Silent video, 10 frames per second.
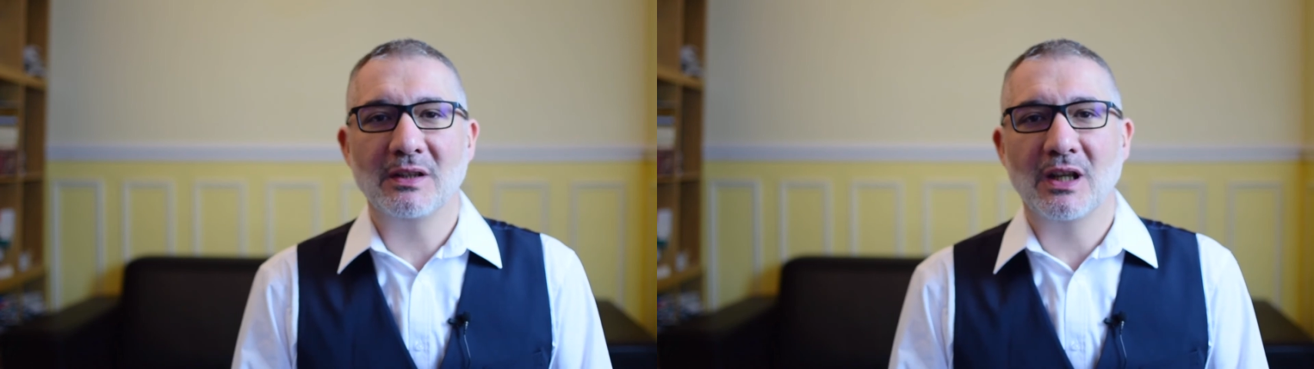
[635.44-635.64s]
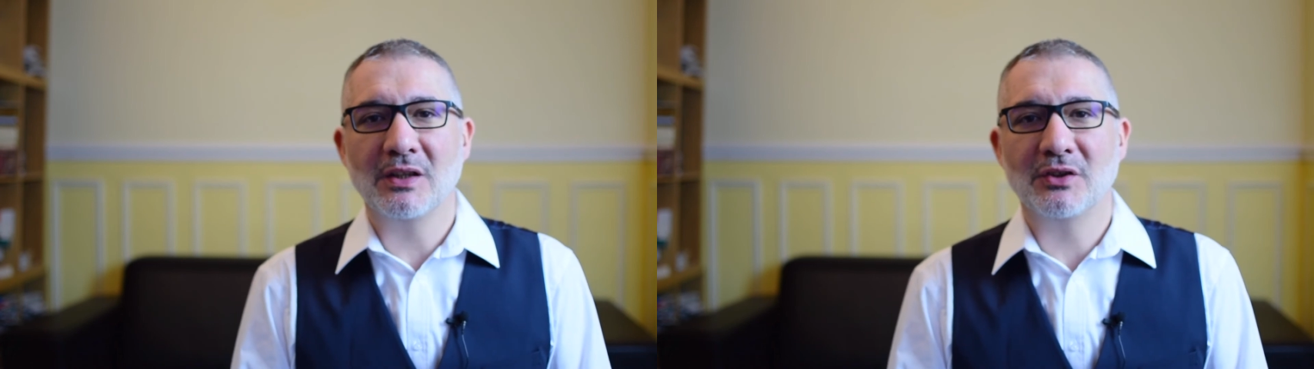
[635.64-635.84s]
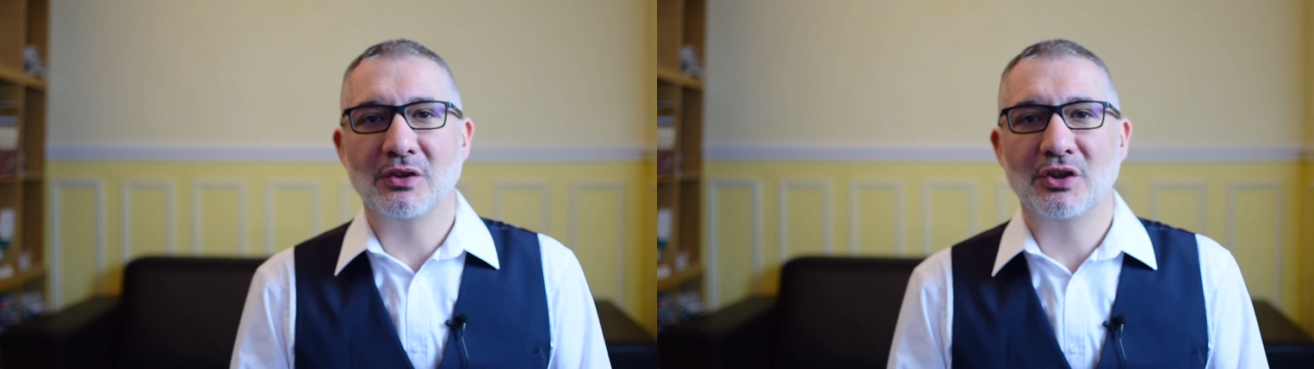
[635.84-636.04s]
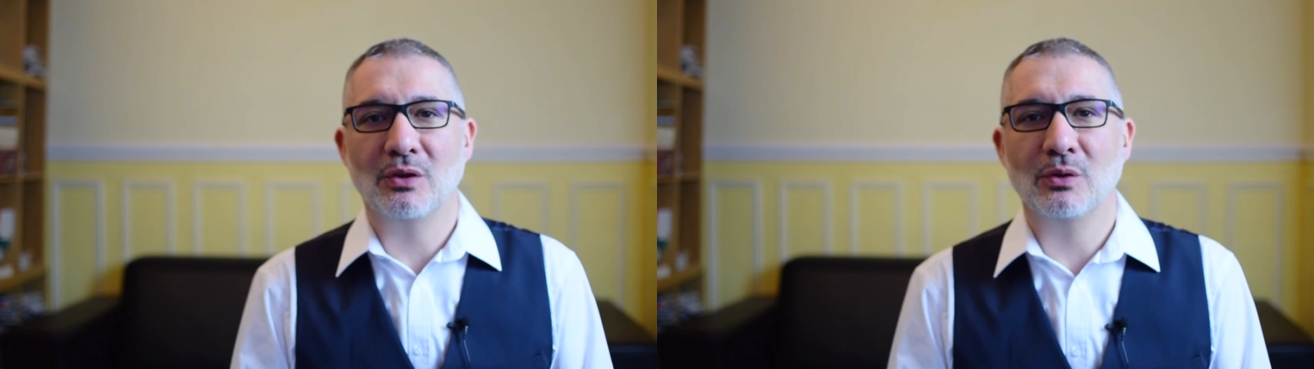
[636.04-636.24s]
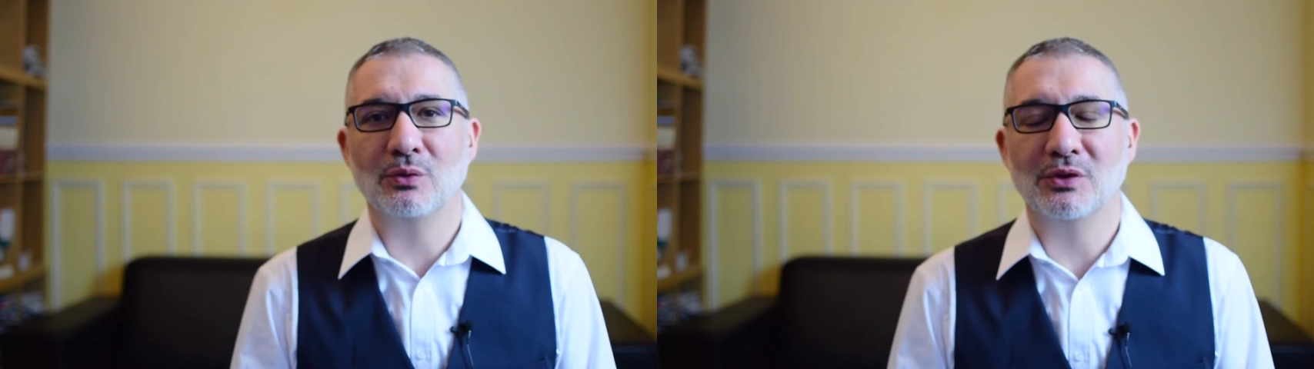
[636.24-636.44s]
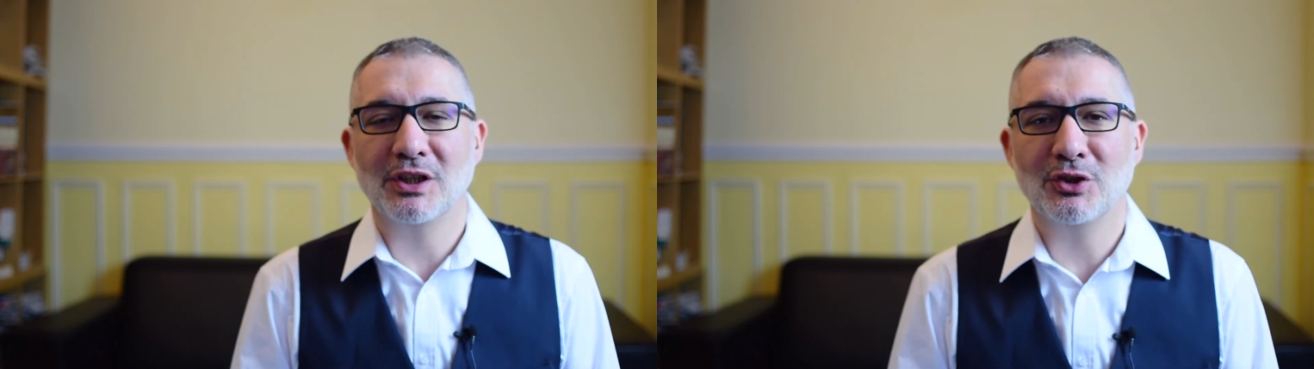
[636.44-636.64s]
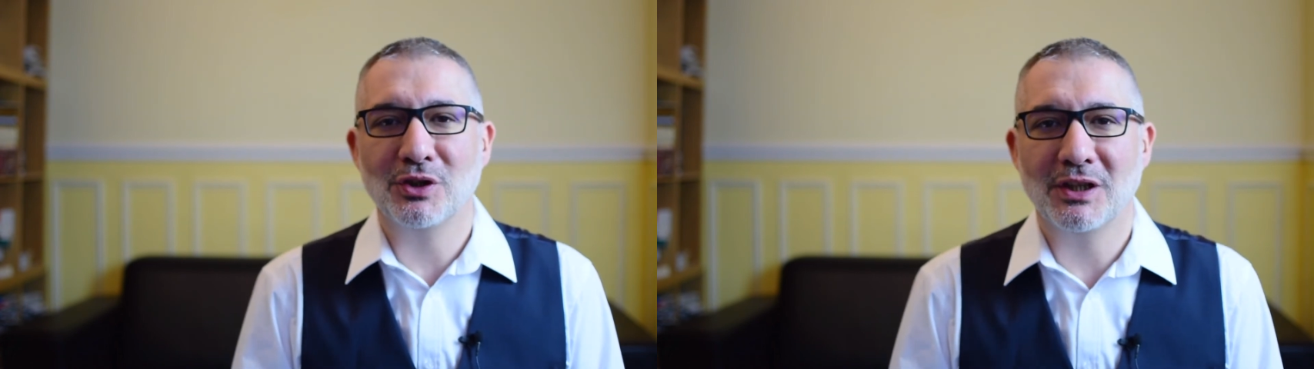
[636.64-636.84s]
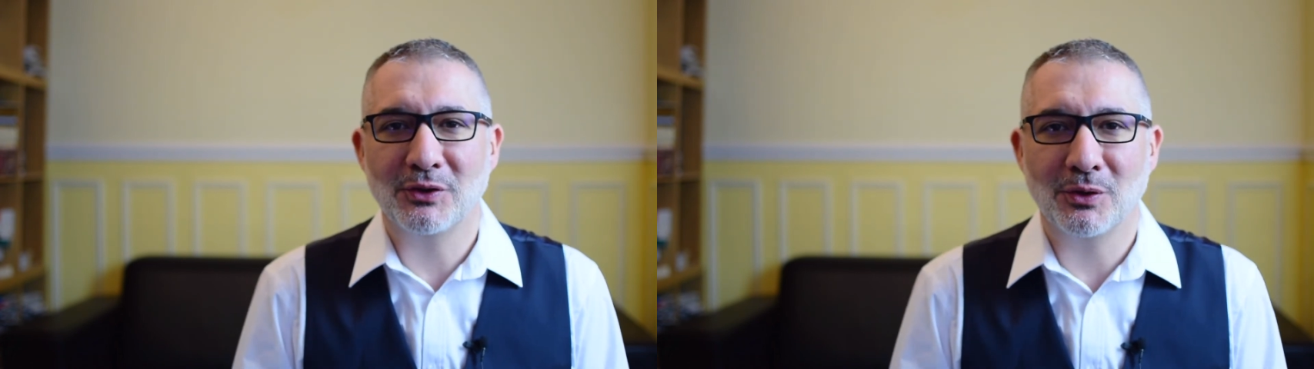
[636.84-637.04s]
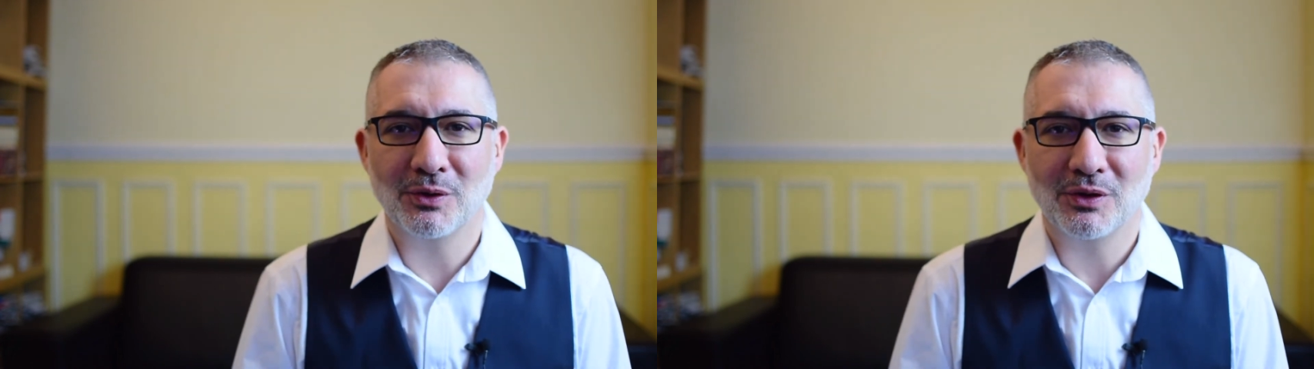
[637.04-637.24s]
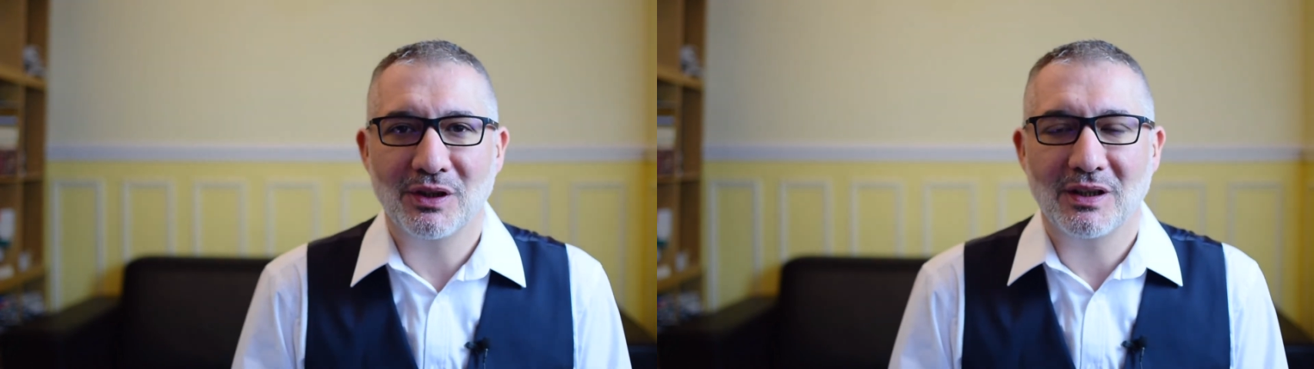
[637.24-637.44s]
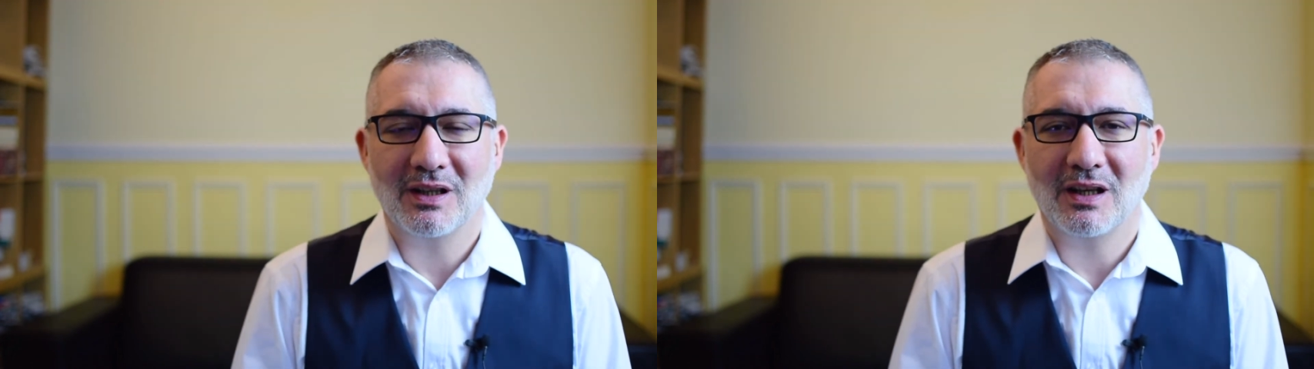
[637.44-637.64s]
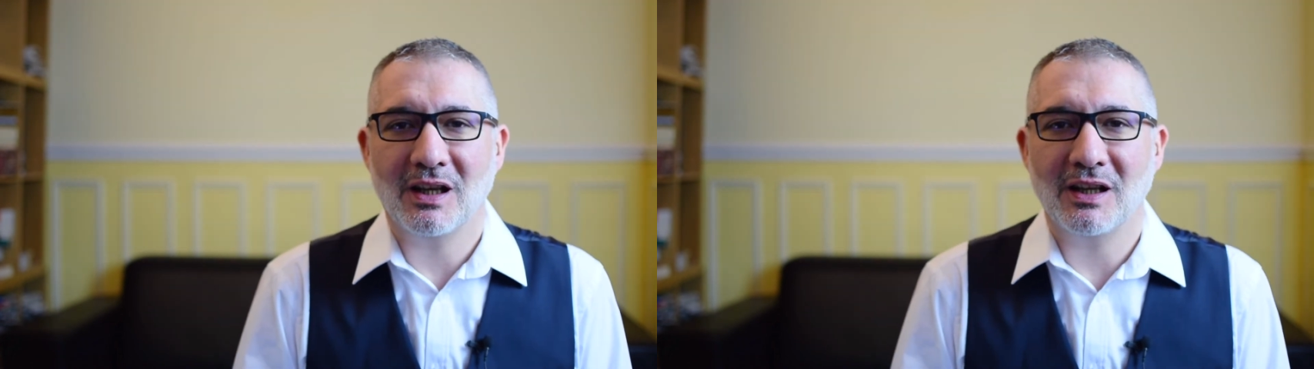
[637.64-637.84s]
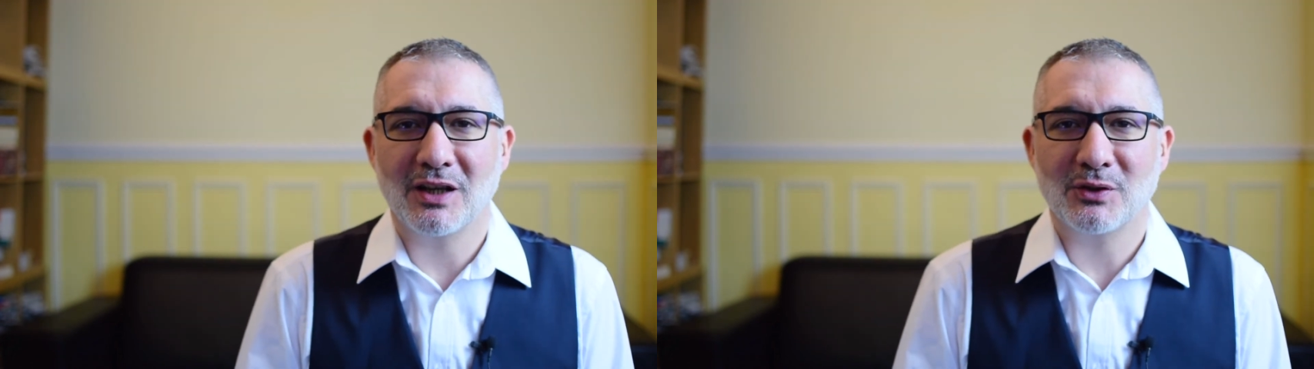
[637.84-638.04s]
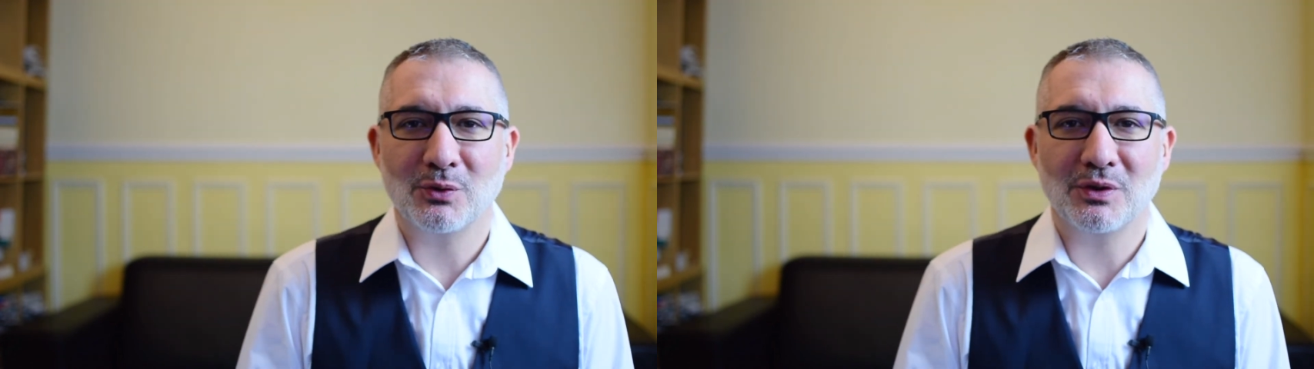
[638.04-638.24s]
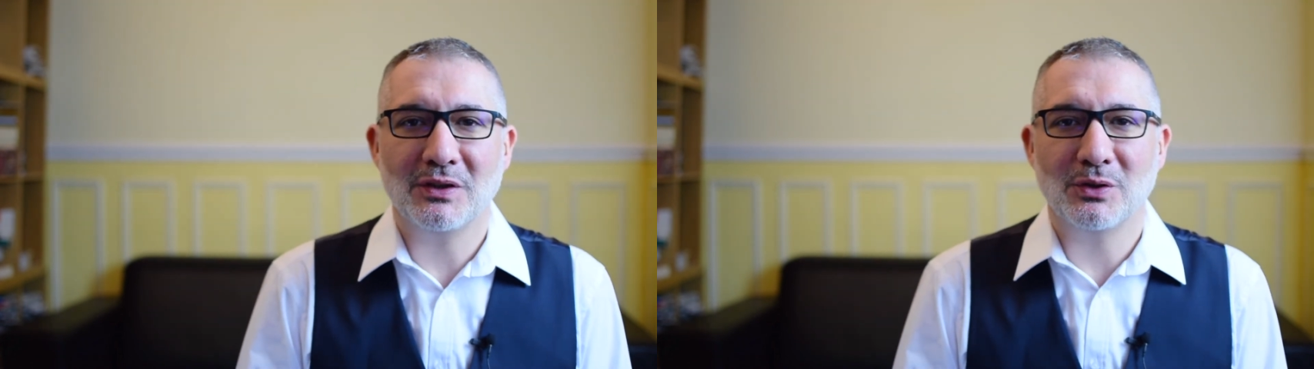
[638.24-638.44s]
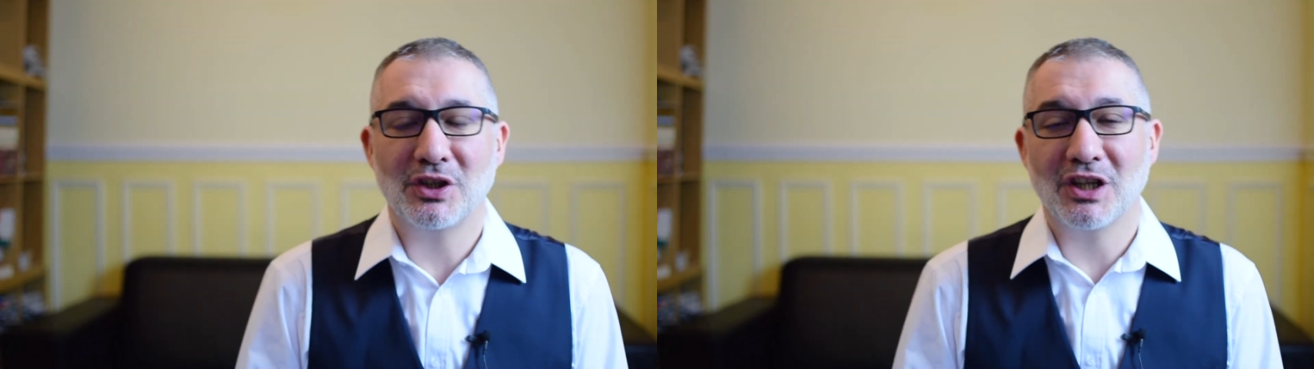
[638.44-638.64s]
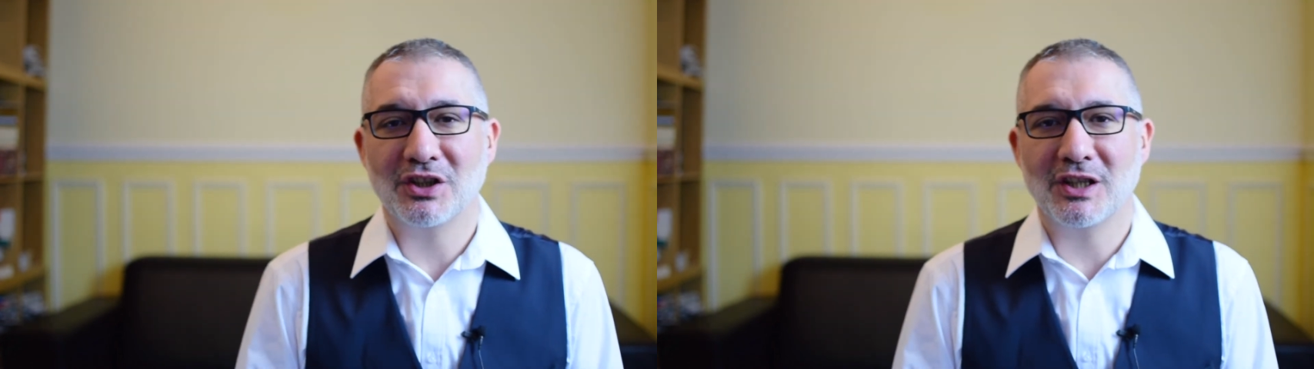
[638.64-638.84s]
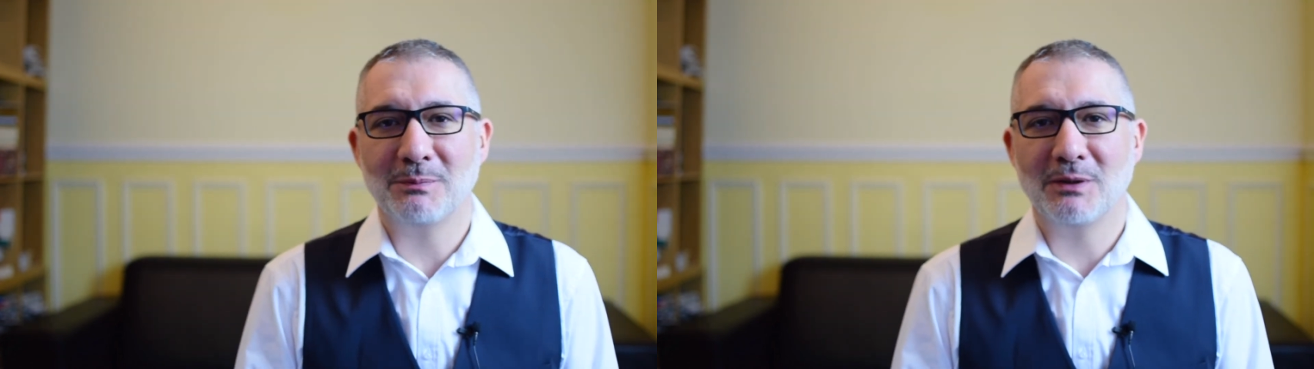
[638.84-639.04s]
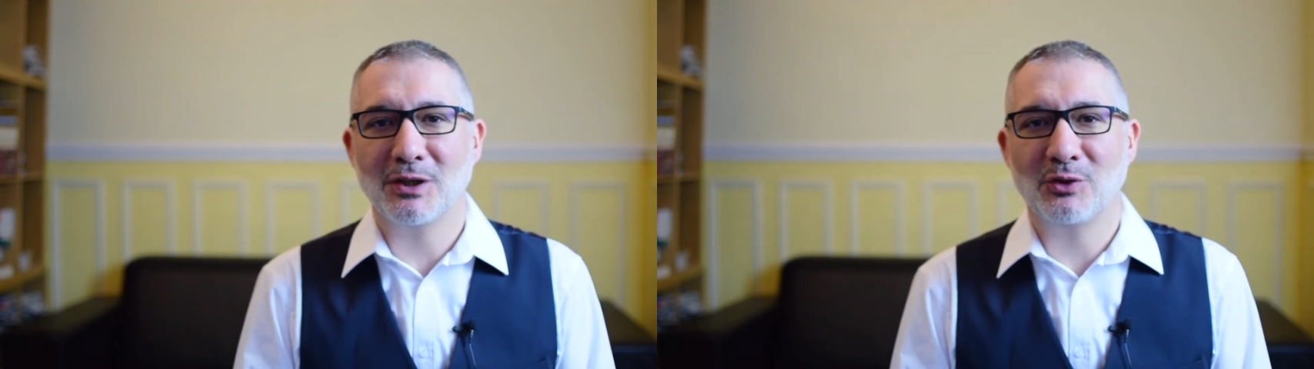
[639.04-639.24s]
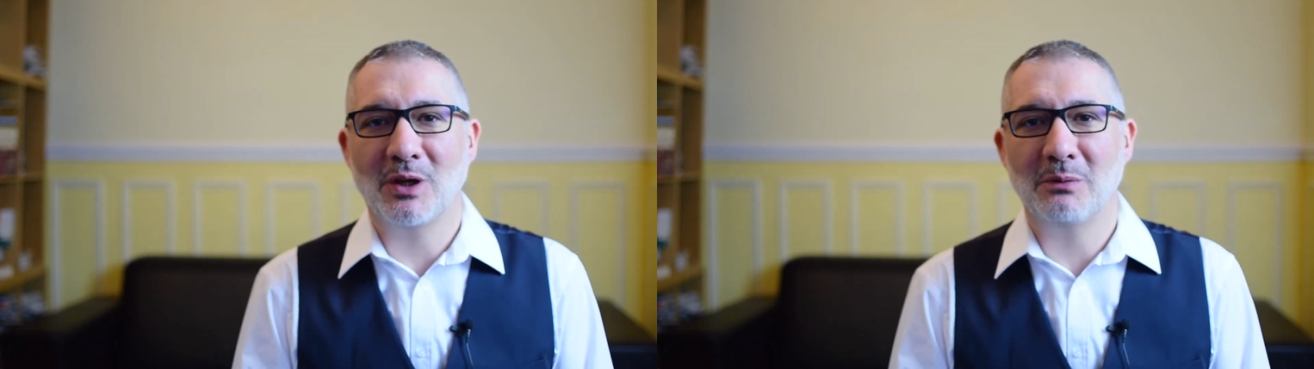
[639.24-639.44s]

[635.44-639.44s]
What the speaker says: In 2013, I met Jonathan, a boy who was seeking a spiritual path.